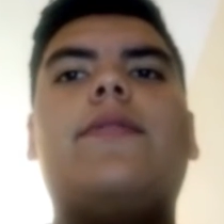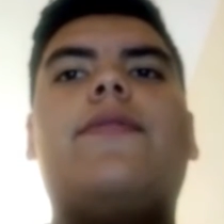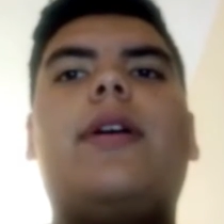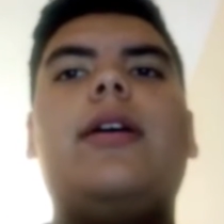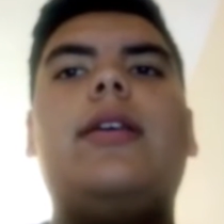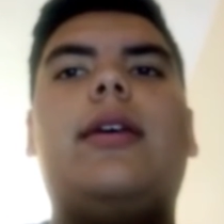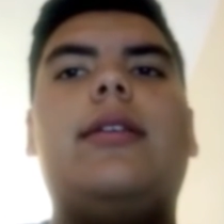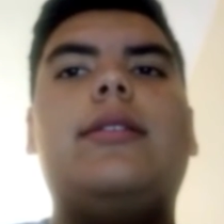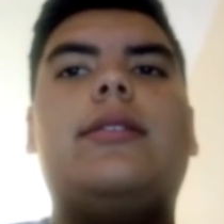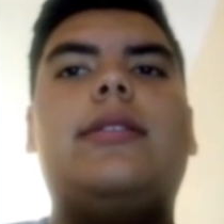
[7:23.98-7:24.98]
Identify
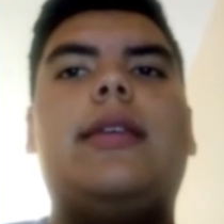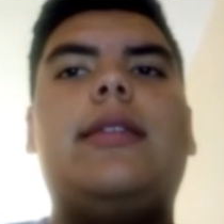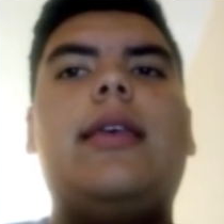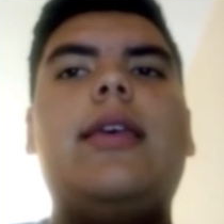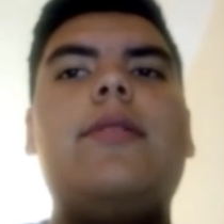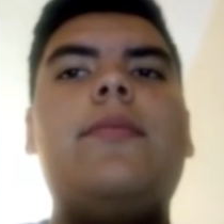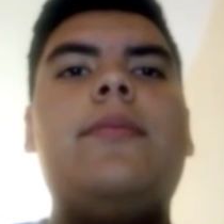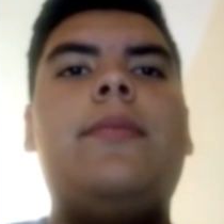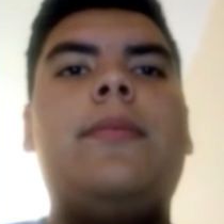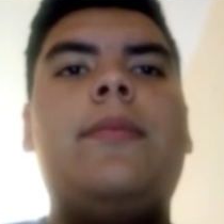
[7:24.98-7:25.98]
and the
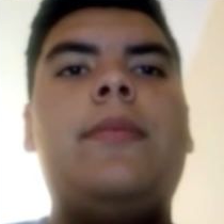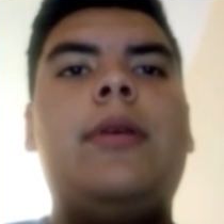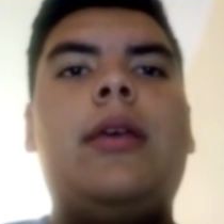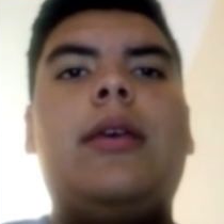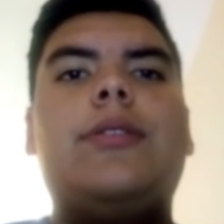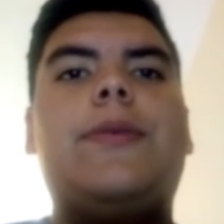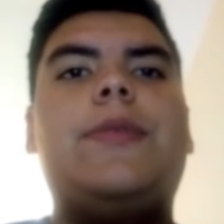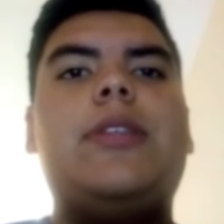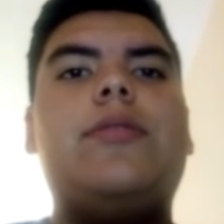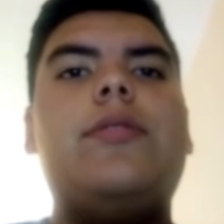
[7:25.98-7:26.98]
name
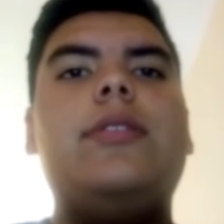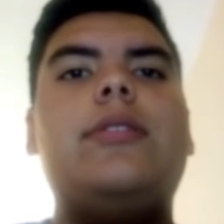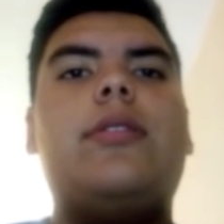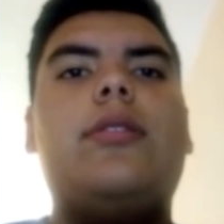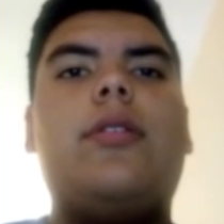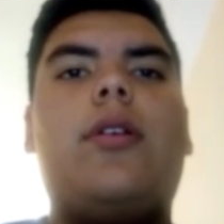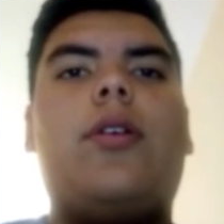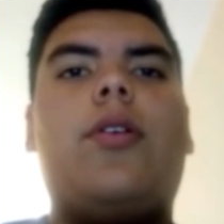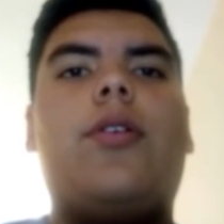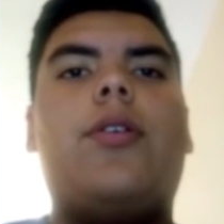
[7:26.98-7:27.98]
substituent
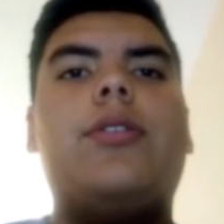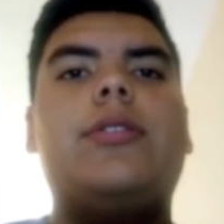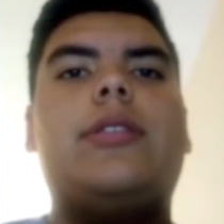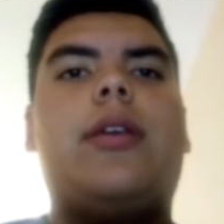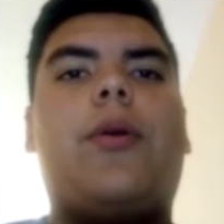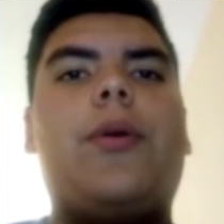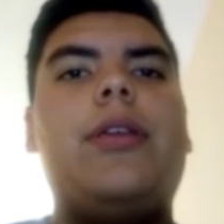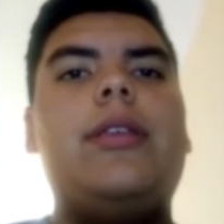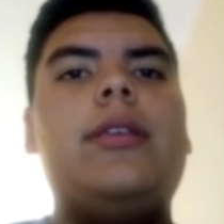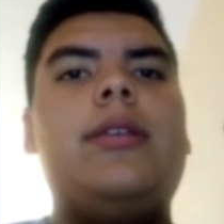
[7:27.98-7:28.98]
on the
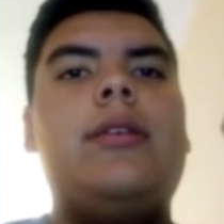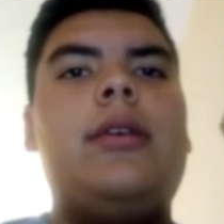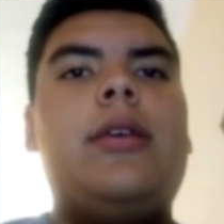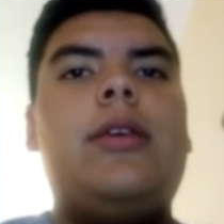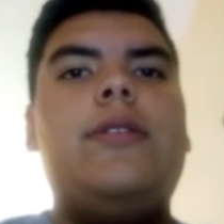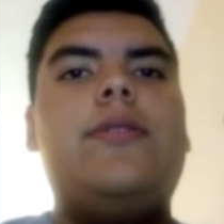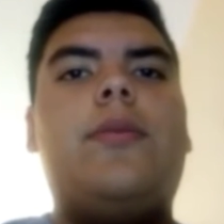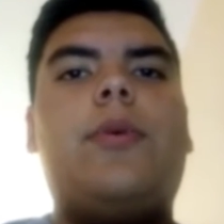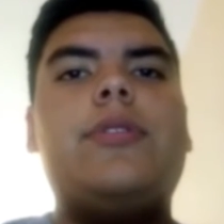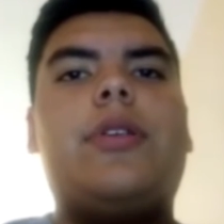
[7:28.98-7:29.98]
ring.
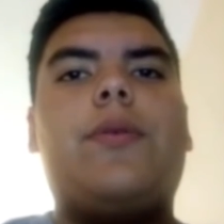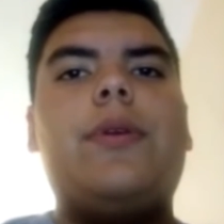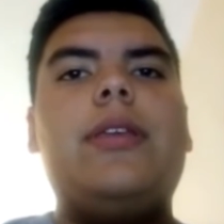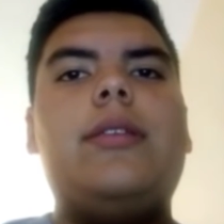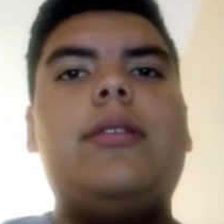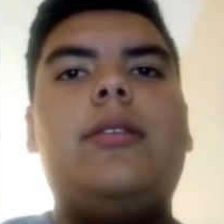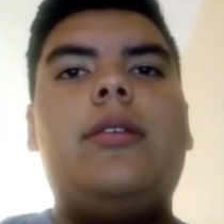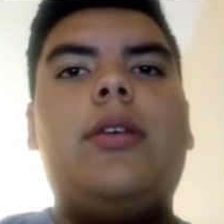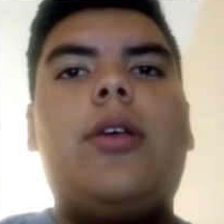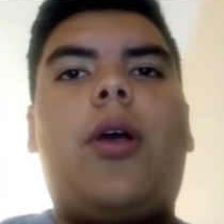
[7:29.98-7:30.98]
Number the ring.
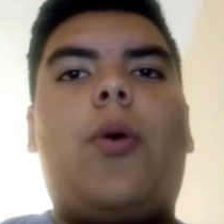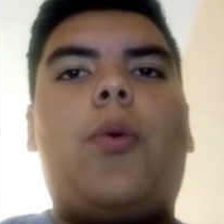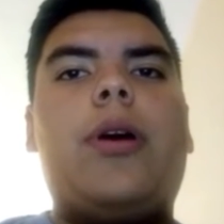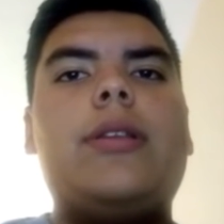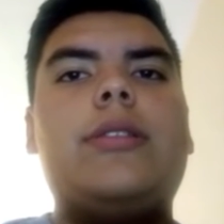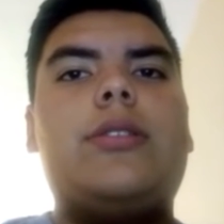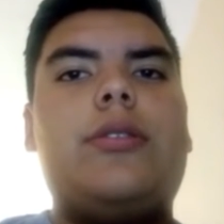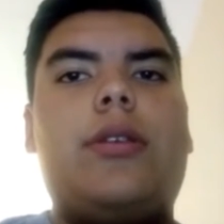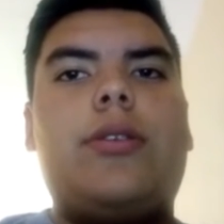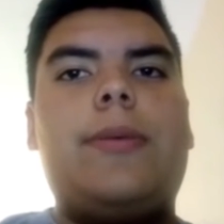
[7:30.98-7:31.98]

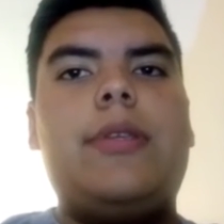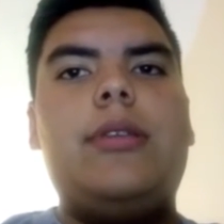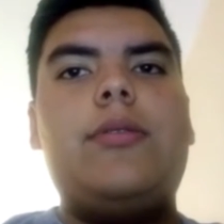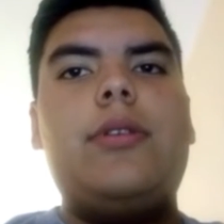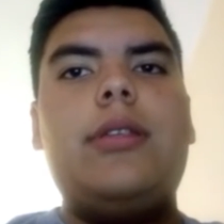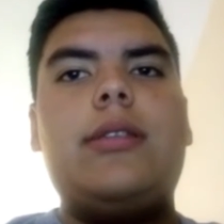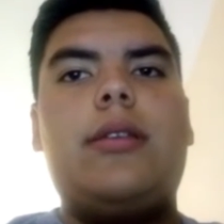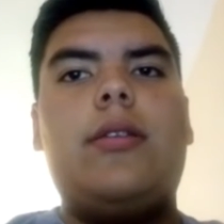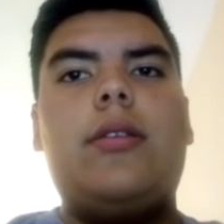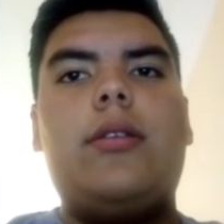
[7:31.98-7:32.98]
Once
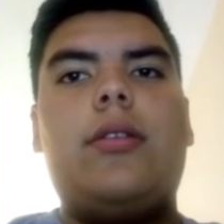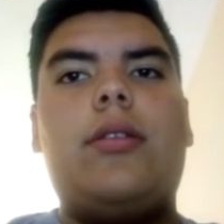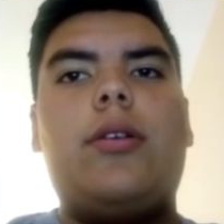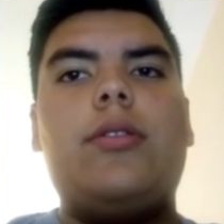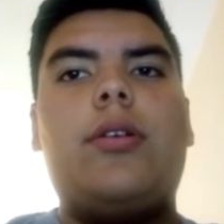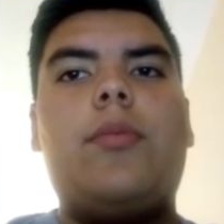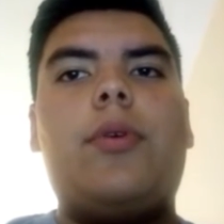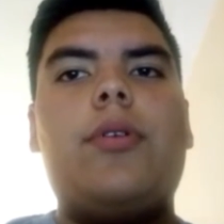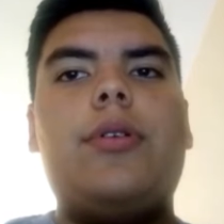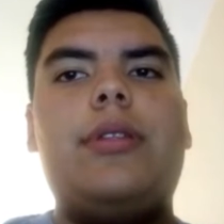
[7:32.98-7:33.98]
substituents, no
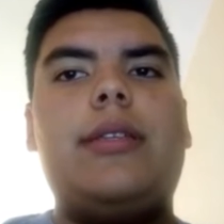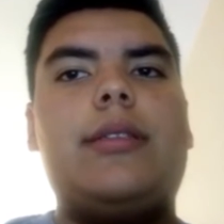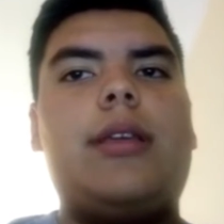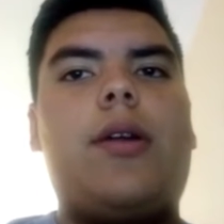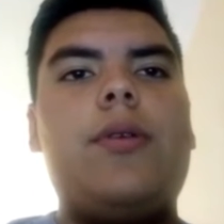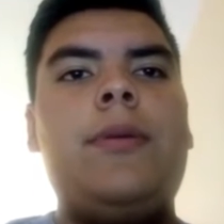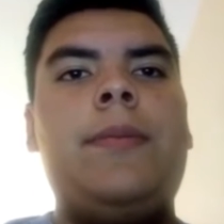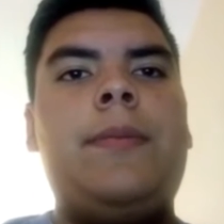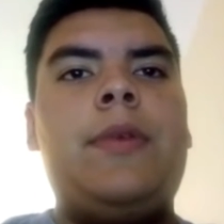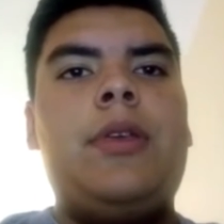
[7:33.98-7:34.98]
number
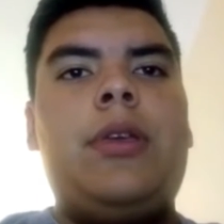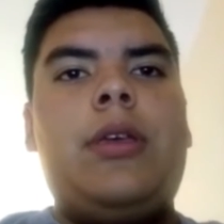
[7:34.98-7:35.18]
necessary.